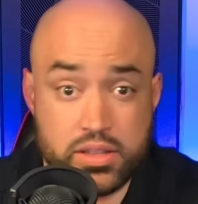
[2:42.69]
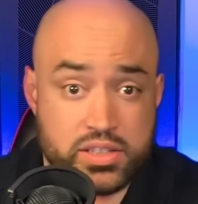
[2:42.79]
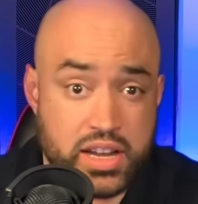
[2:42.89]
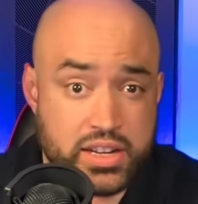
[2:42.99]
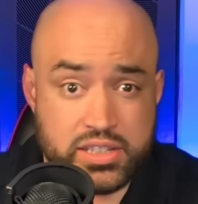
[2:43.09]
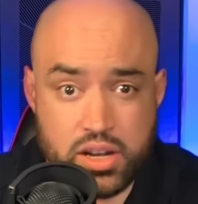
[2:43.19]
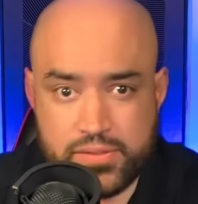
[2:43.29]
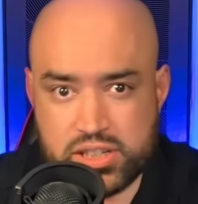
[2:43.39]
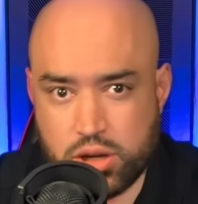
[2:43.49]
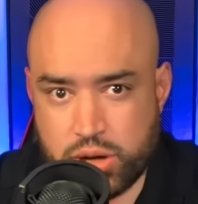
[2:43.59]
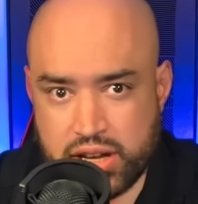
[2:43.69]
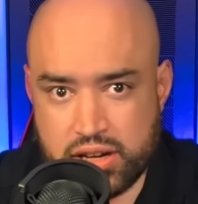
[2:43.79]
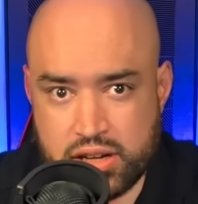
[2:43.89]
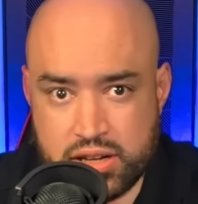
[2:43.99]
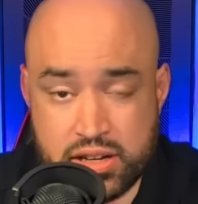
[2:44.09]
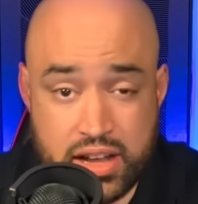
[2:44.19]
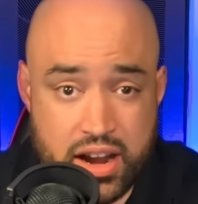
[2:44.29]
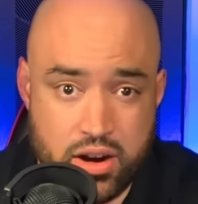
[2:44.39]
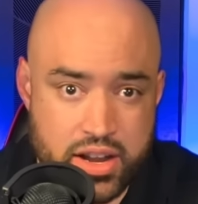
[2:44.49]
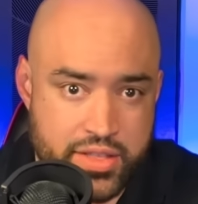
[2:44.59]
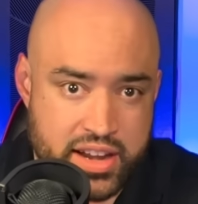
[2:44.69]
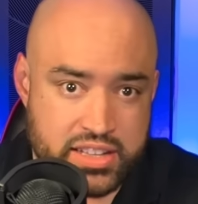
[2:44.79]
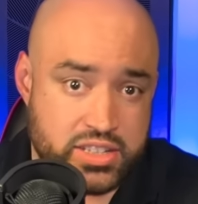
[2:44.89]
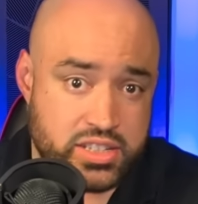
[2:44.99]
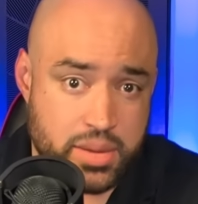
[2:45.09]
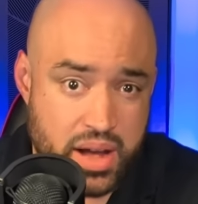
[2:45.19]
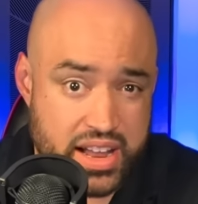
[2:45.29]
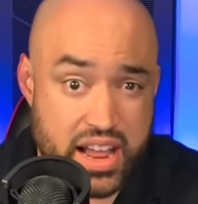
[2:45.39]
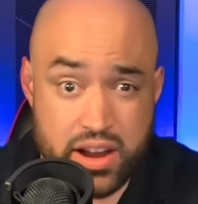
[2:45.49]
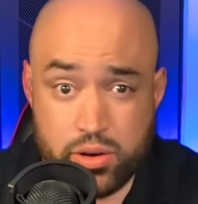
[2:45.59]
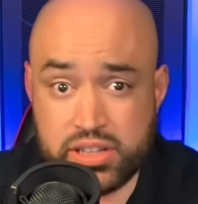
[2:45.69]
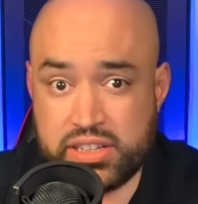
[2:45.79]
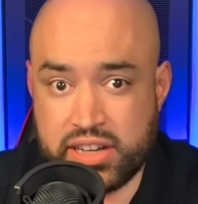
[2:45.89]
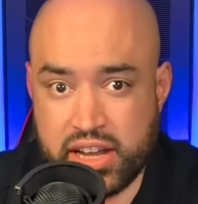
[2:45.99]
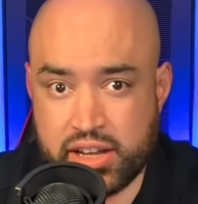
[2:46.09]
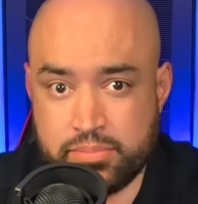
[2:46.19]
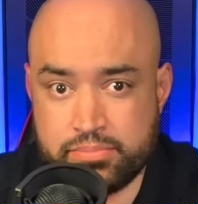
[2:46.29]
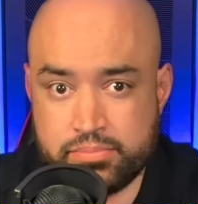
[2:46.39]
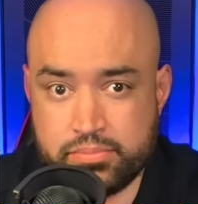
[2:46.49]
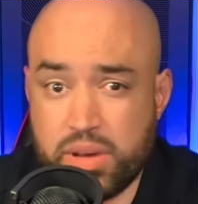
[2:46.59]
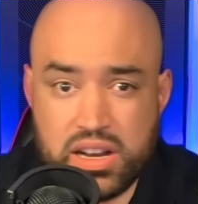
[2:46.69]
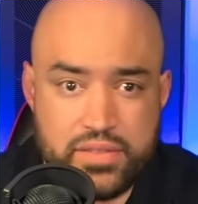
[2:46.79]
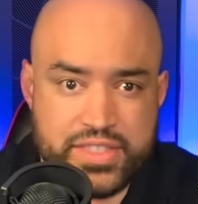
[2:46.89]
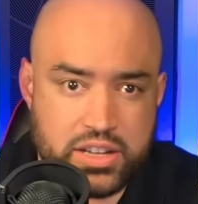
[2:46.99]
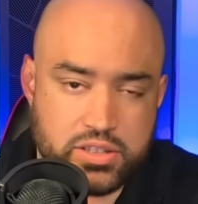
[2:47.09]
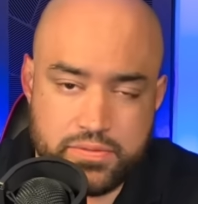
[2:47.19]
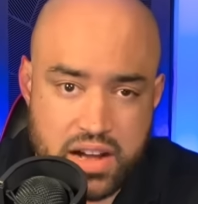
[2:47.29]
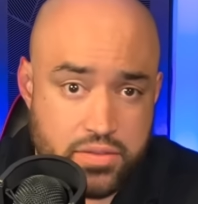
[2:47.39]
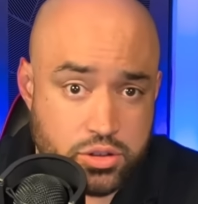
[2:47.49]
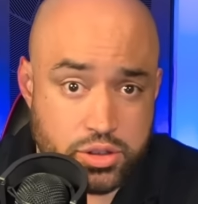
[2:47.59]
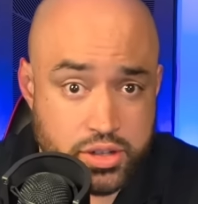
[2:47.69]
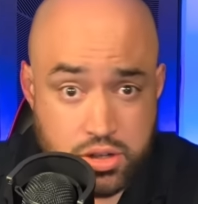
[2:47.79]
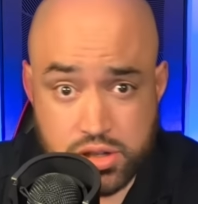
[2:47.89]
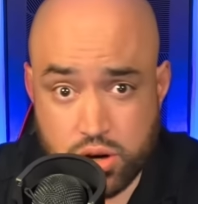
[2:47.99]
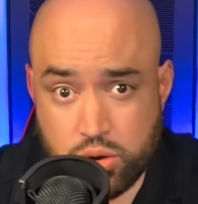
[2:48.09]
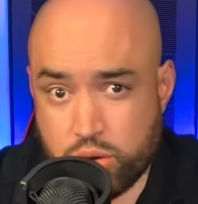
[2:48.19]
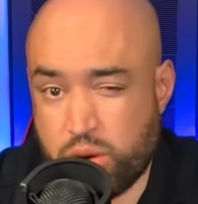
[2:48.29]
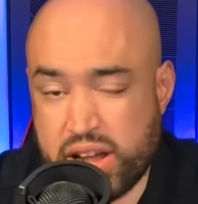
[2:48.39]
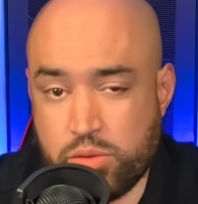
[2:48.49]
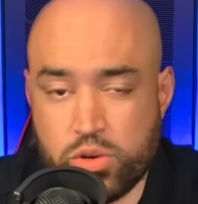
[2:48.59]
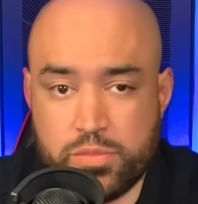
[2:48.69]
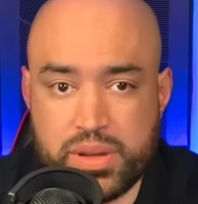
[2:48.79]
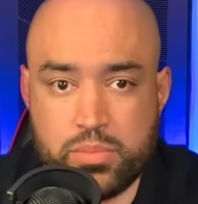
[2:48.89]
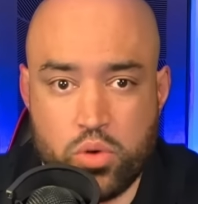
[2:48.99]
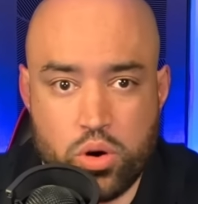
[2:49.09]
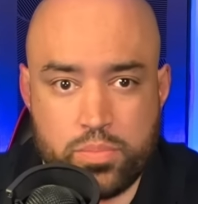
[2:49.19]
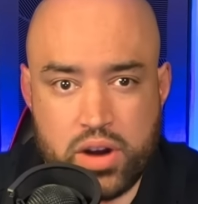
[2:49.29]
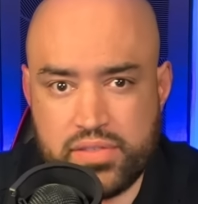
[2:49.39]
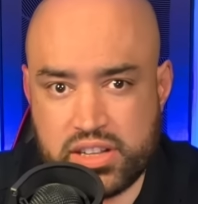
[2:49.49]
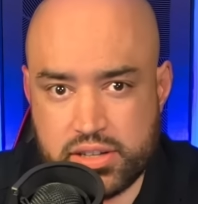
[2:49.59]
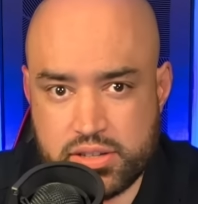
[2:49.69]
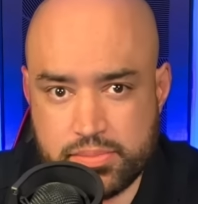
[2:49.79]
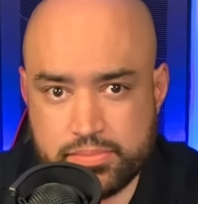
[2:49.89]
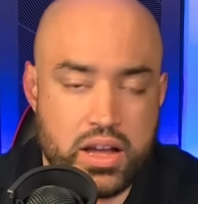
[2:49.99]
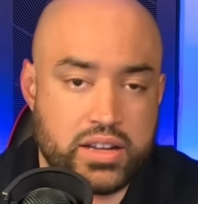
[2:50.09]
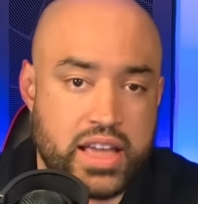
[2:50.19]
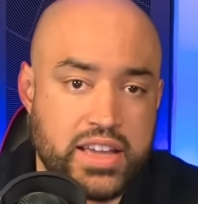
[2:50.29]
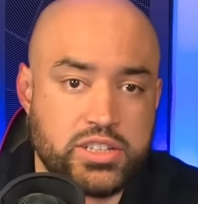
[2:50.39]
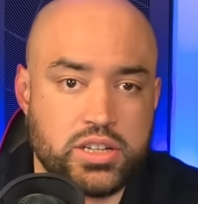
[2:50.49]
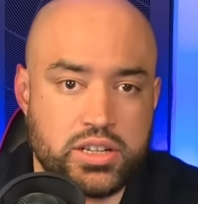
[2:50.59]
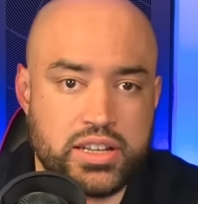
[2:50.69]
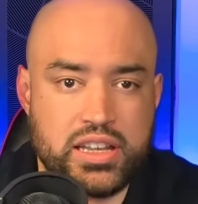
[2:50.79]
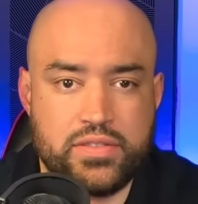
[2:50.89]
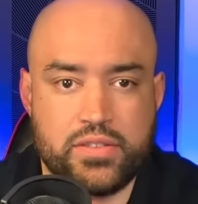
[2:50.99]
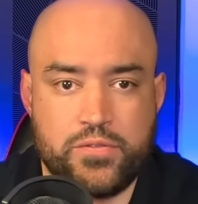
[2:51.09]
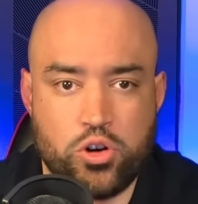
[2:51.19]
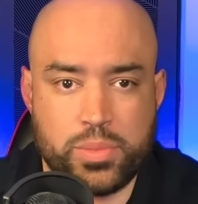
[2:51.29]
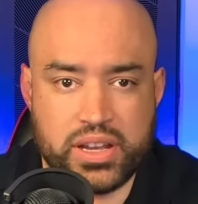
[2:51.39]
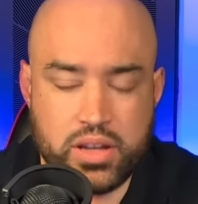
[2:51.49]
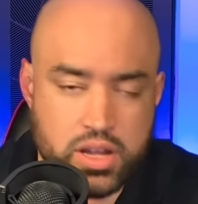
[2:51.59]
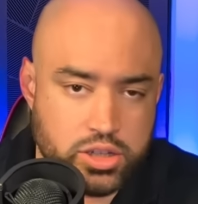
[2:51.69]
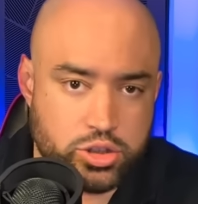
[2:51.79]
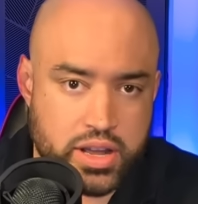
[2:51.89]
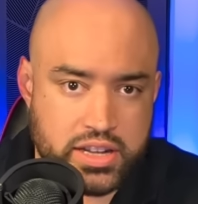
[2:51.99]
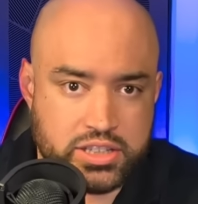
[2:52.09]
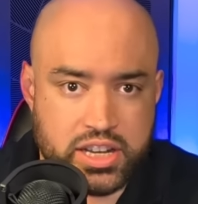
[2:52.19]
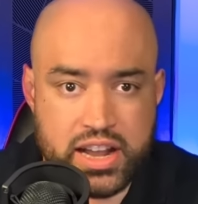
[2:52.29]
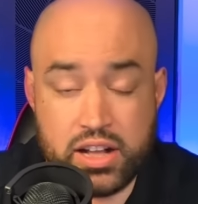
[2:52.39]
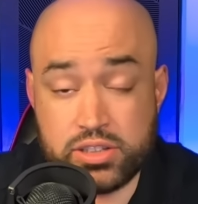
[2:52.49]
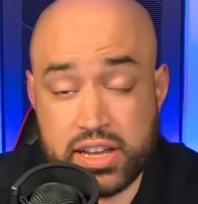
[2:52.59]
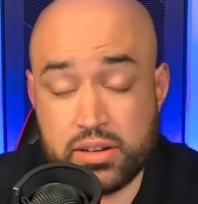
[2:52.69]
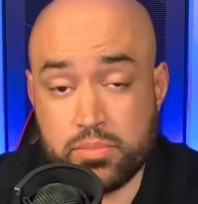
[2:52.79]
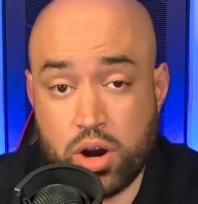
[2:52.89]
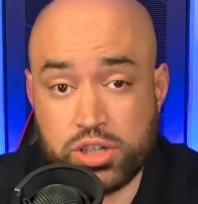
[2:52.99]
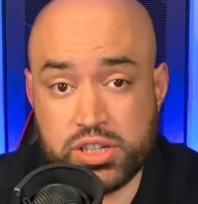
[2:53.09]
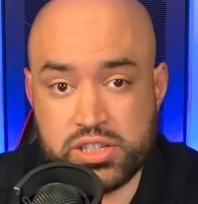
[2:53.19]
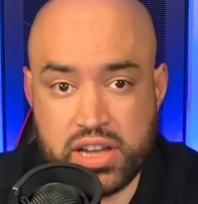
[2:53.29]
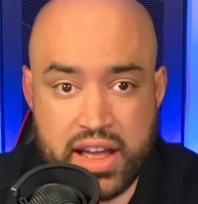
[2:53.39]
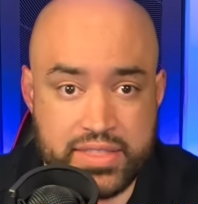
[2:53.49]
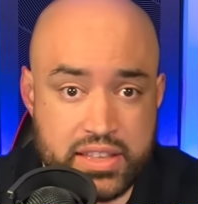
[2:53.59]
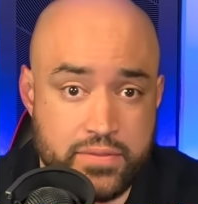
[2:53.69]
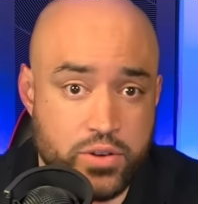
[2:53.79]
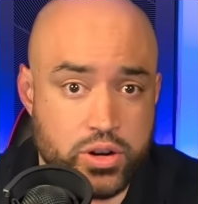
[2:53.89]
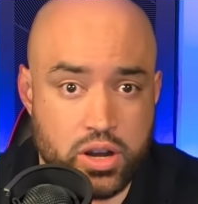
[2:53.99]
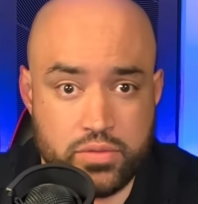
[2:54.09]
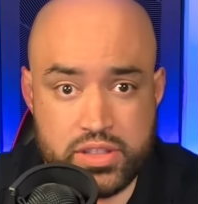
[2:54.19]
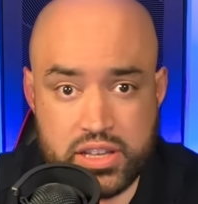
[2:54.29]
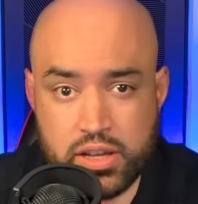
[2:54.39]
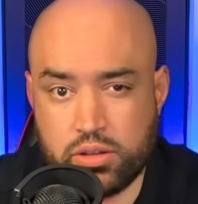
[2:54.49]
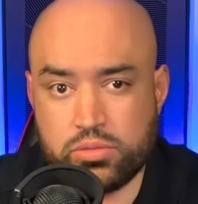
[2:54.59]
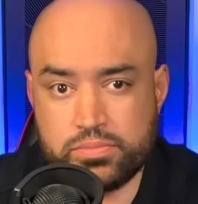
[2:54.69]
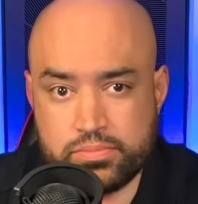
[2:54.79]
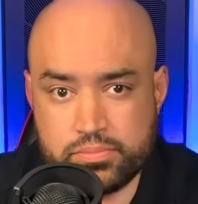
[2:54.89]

The site itself is located in an area that is semi-arid today, but 11,500 years ago, the rain would have been more prevalent, occasionally even forming drainage canals and marshes at the foot of the hill.